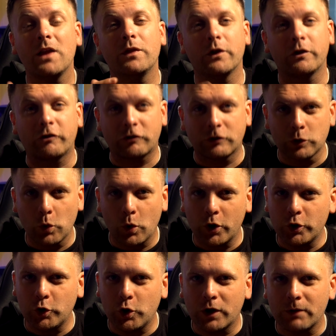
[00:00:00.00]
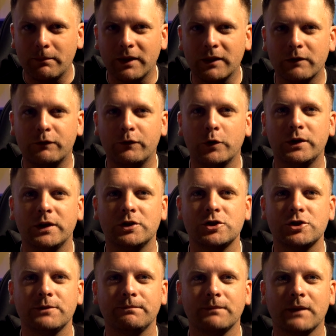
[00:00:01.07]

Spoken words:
the slower you can make the footage.